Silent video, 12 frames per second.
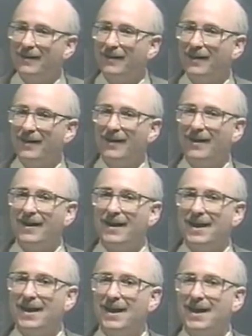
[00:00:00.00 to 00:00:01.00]
Uh,
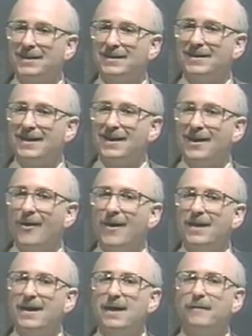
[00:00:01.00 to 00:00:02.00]
you know,
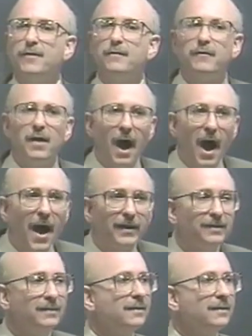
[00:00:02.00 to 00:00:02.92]
and if you've got